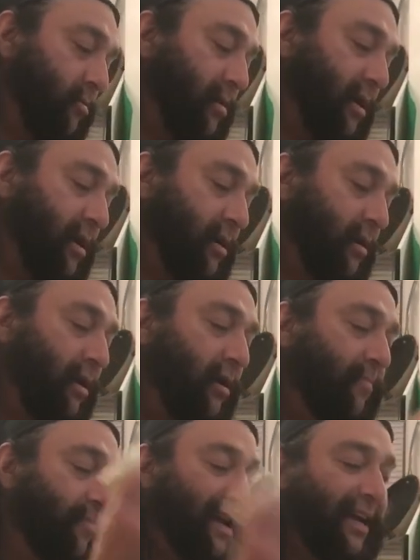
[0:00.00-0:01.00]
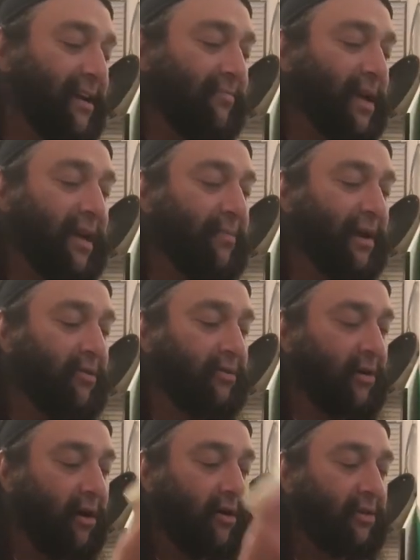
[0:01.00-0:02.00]
Alright, I didn't make my own
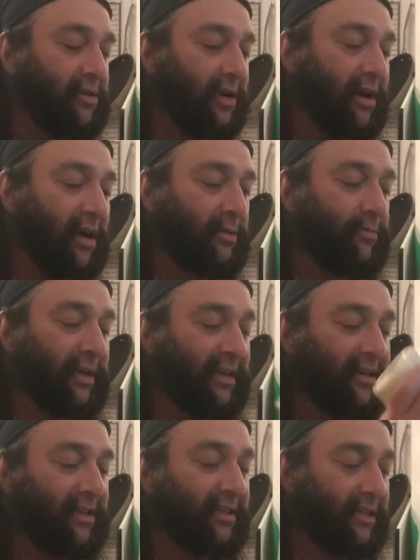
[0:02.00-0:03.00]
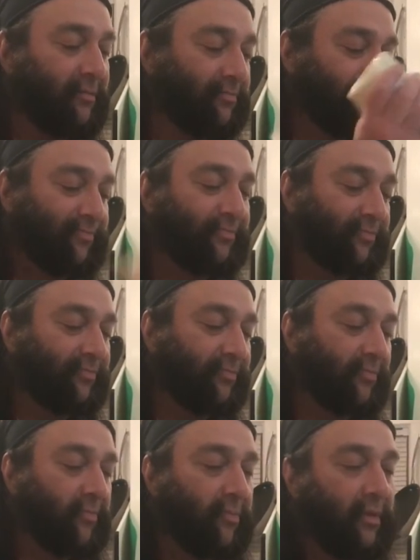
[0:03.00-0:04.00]
tartar sauce because,
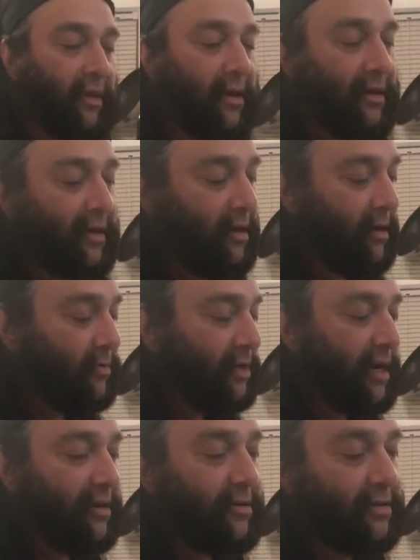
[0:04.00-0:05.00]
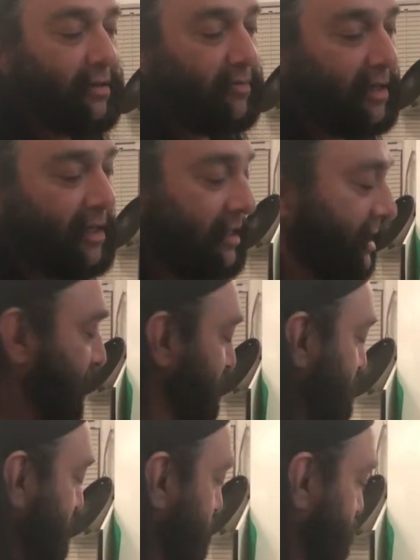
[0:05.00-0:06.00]
you know, I'm trying to do something that's
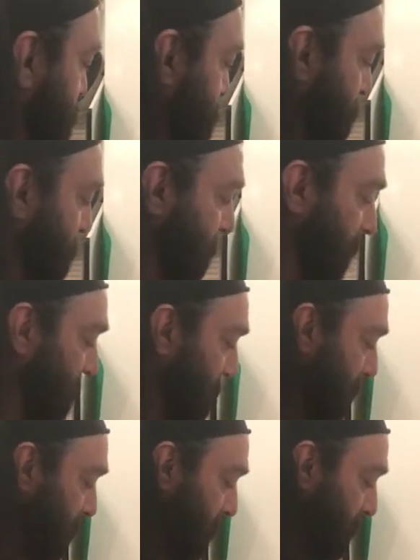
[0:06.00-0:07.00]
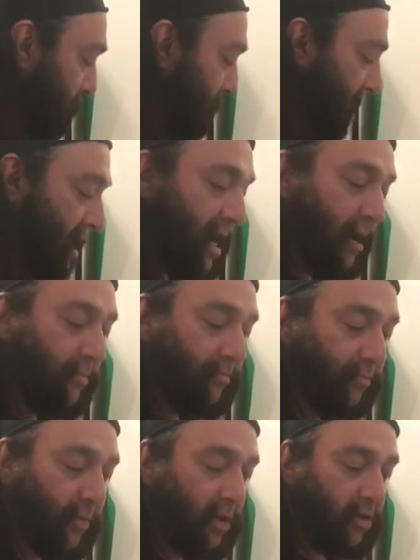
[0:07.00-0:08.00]
easy. But yeah,
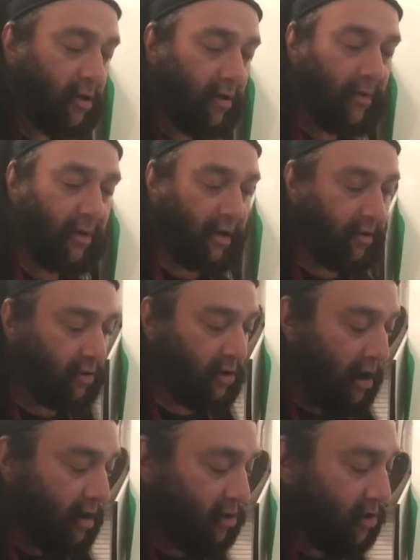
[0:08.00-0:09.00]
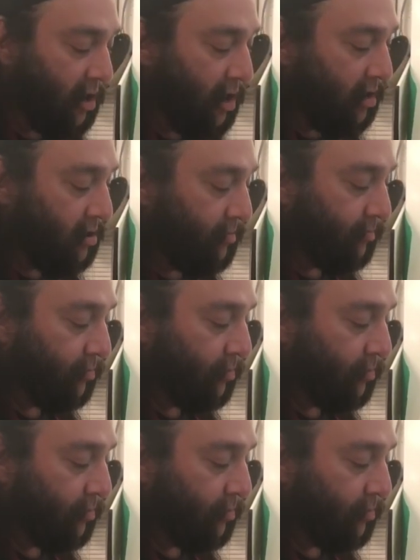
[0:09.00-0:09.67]
you serve with a little tartar sauce,